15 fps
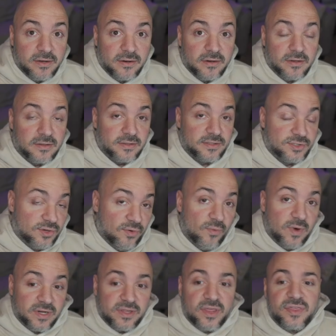So one of
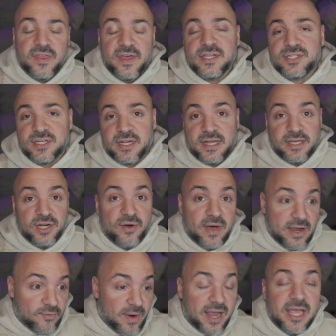the things that, I
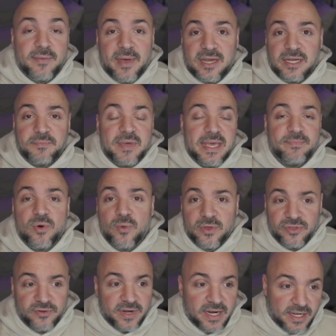recommend to people when they're
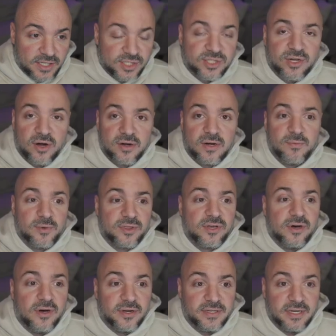getting started with
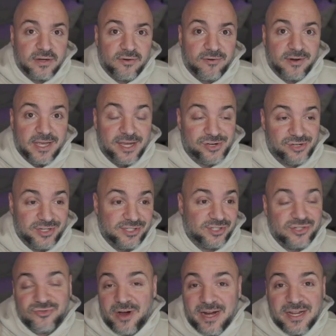content creation is
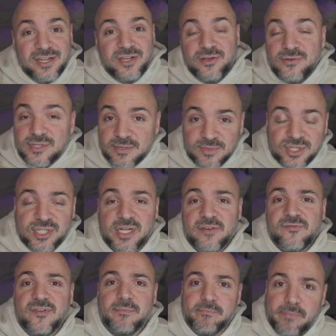try to do some stuff
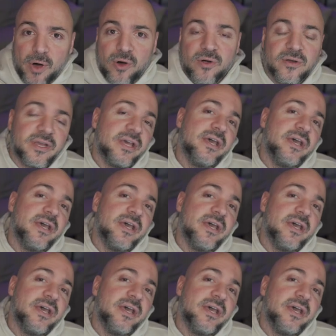in bulk.